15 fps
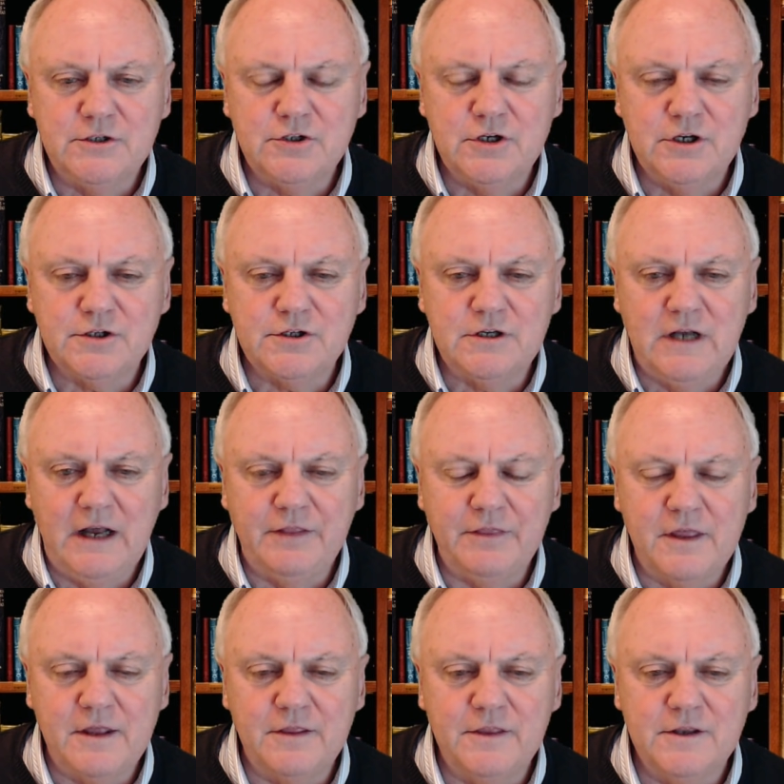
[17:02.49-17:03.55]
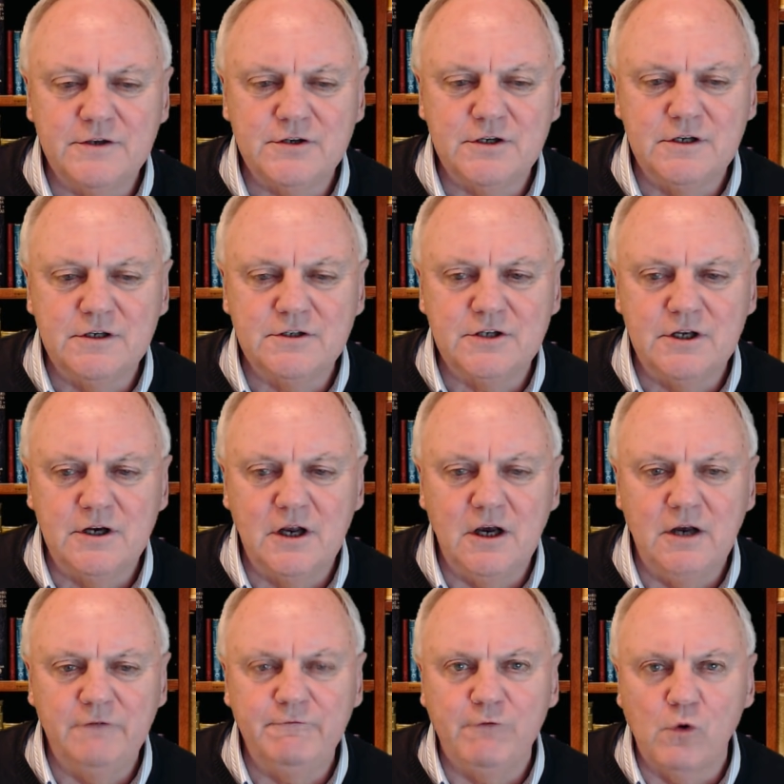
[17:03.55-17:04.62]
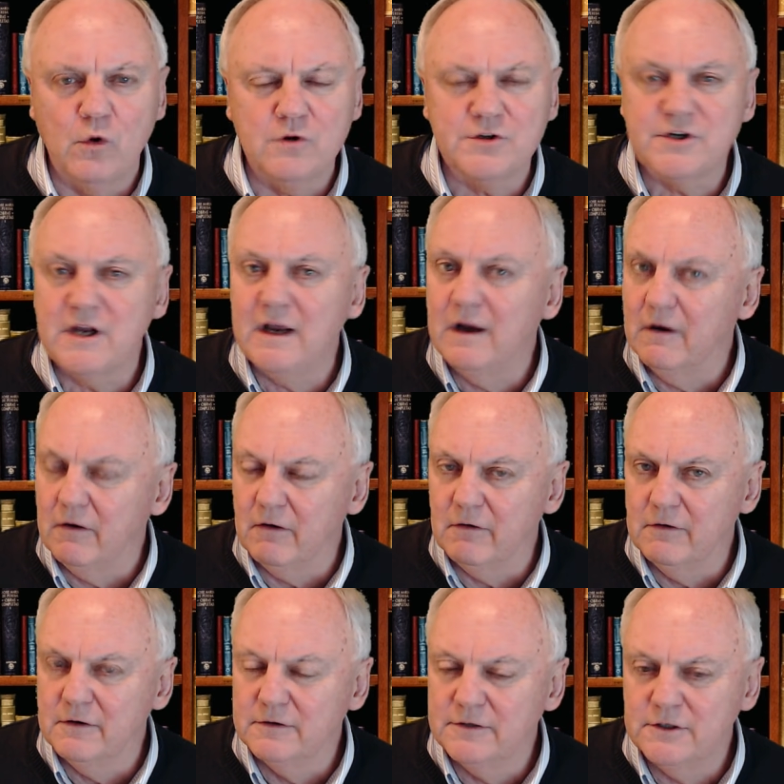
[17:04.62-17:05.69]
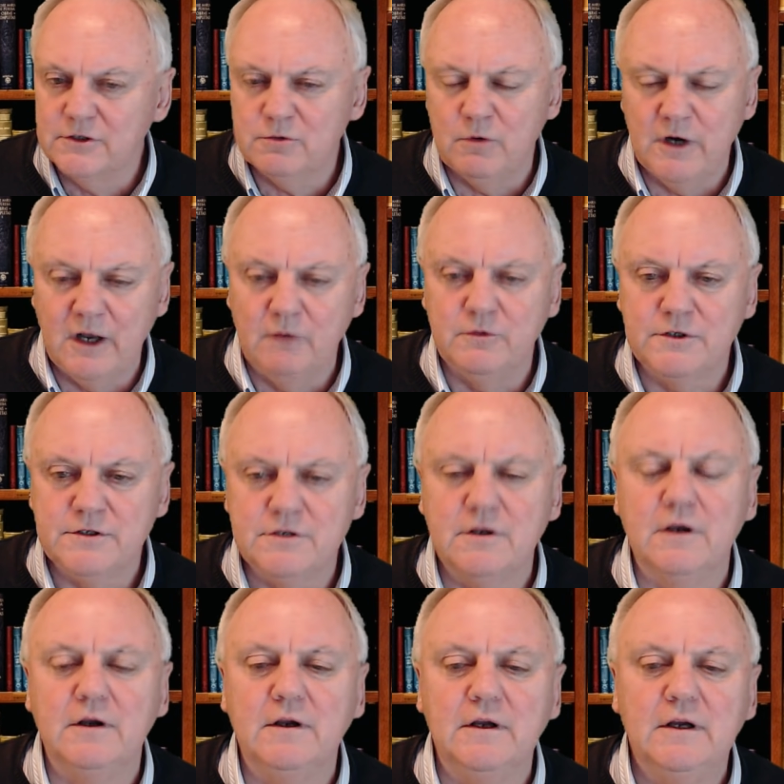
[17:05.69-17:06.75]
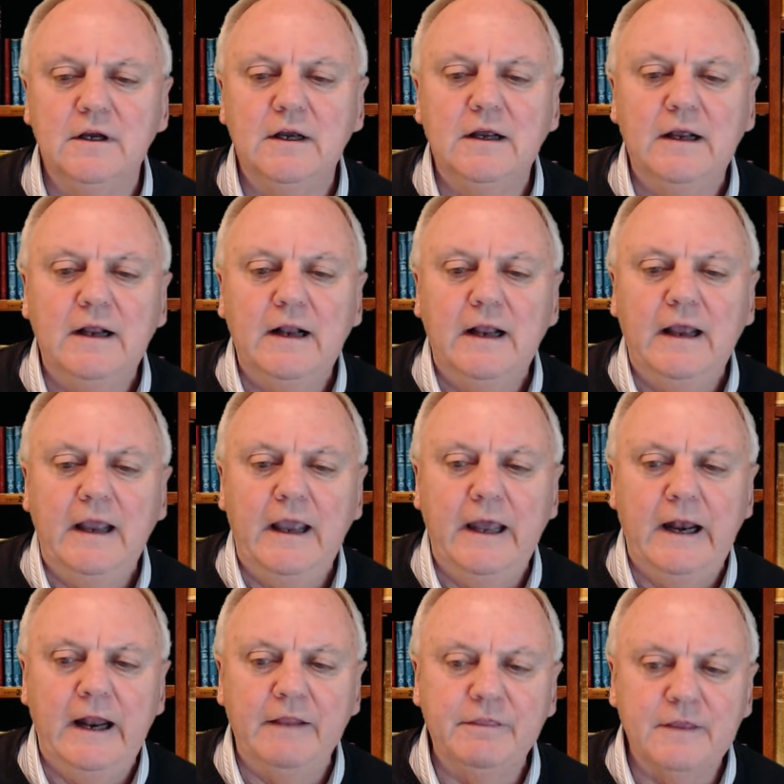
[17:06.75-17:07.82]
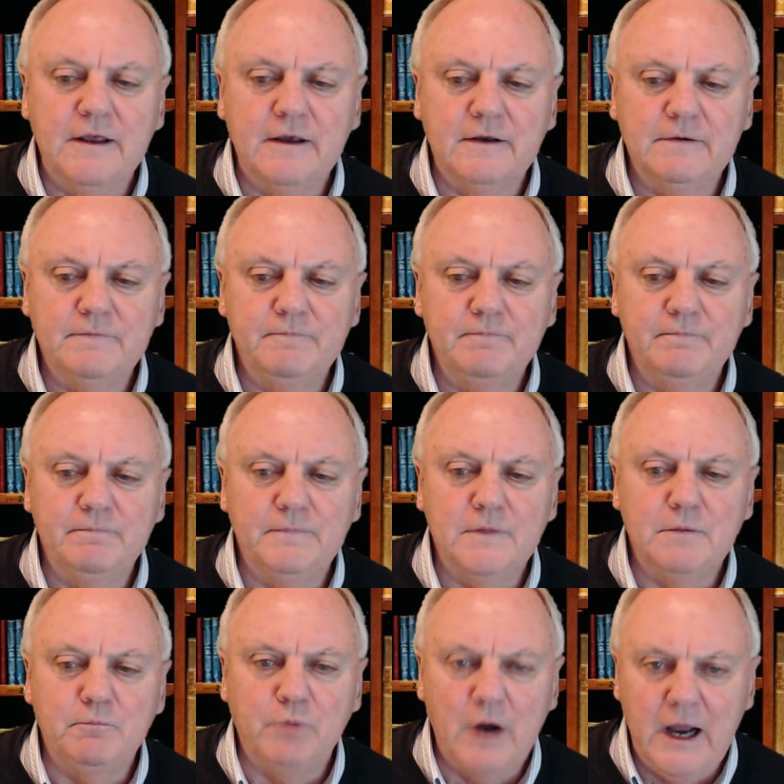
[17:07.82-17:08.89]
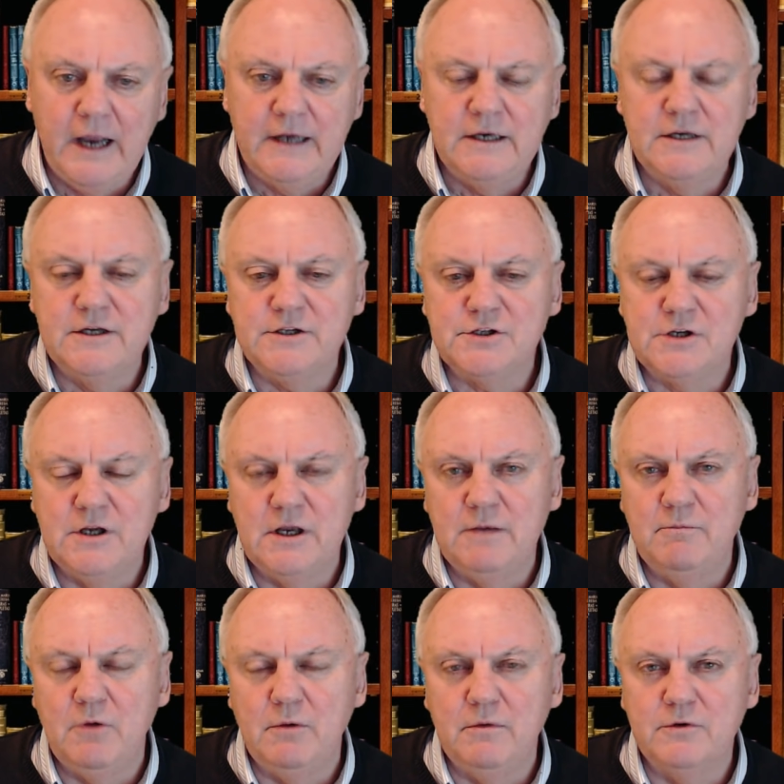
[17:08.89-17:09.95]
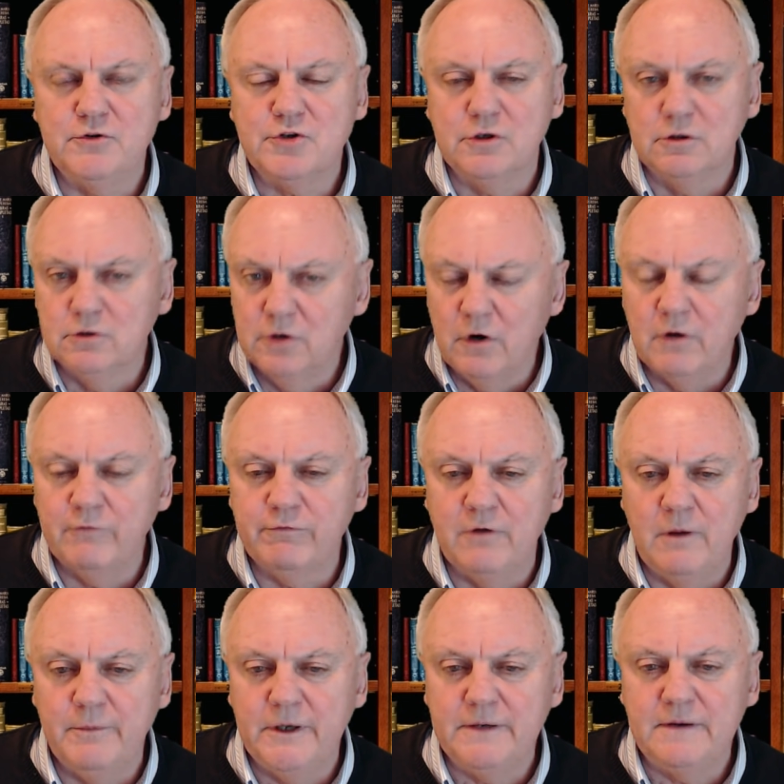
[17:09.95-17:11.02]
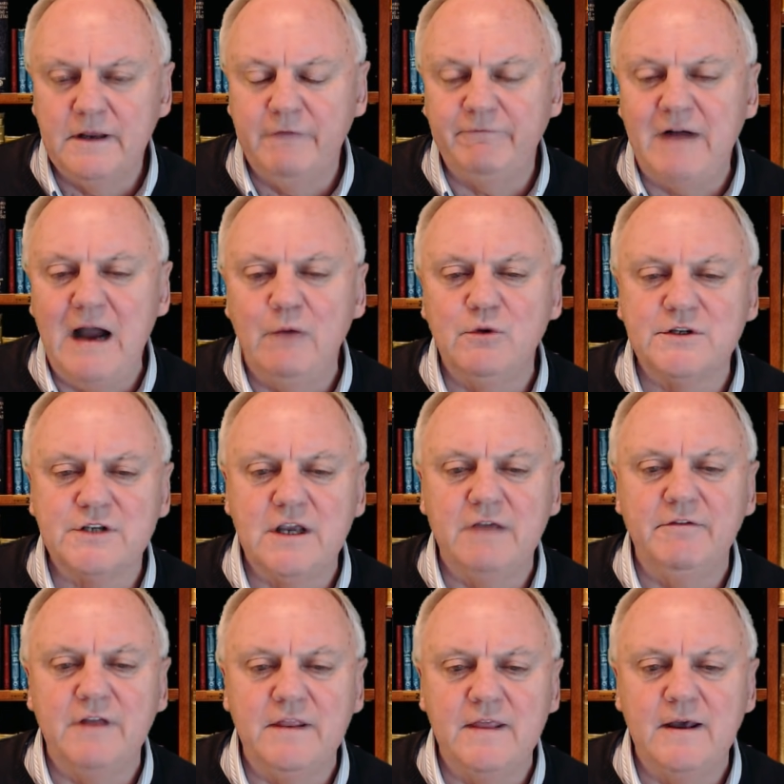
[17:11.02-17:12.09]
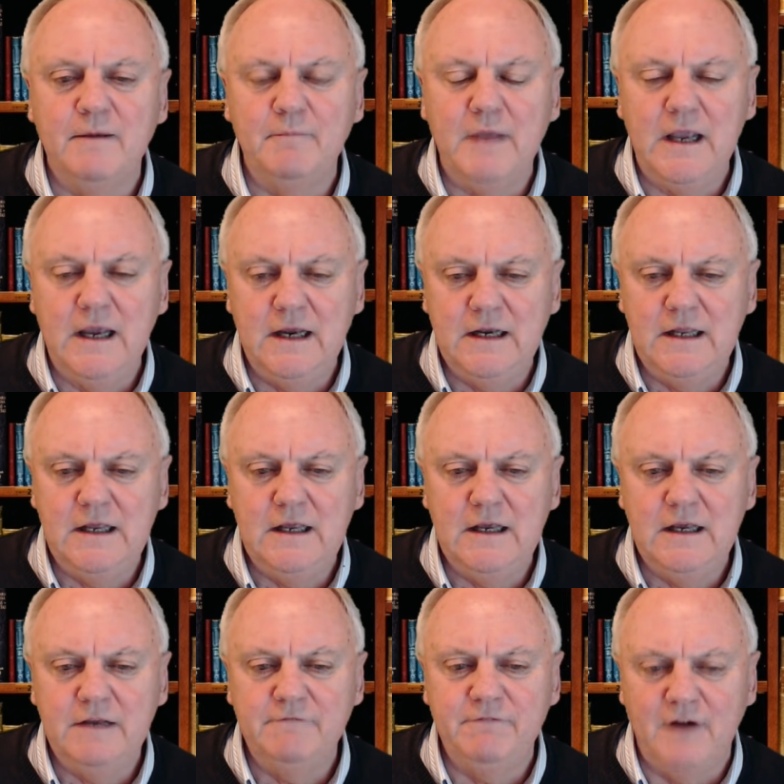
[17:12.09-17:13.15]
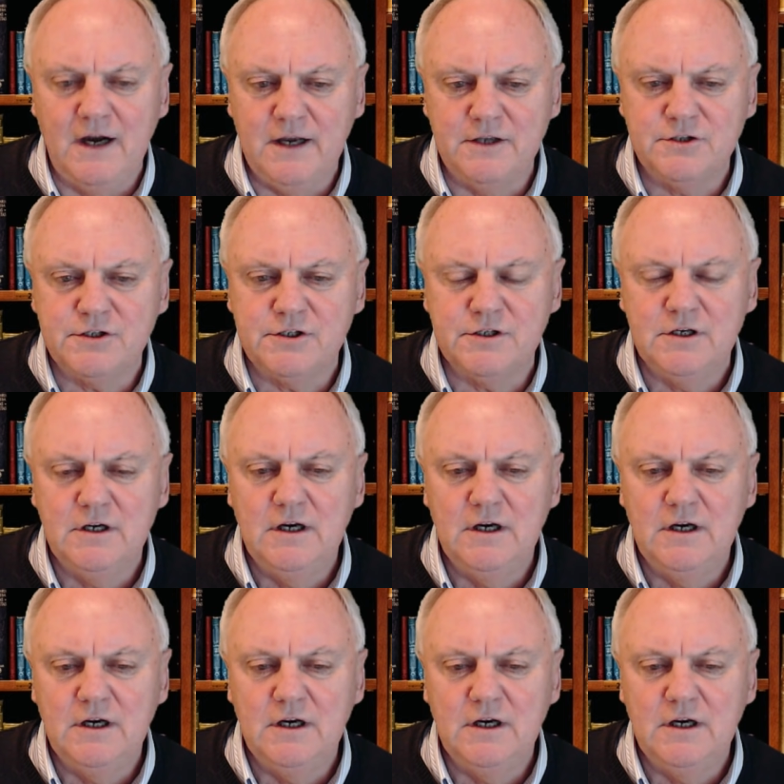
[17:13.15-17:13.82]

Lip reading: just, I think this is an unforced error, is what I would say. And I think Brian and his team should learn from it. If I was giving them any advice,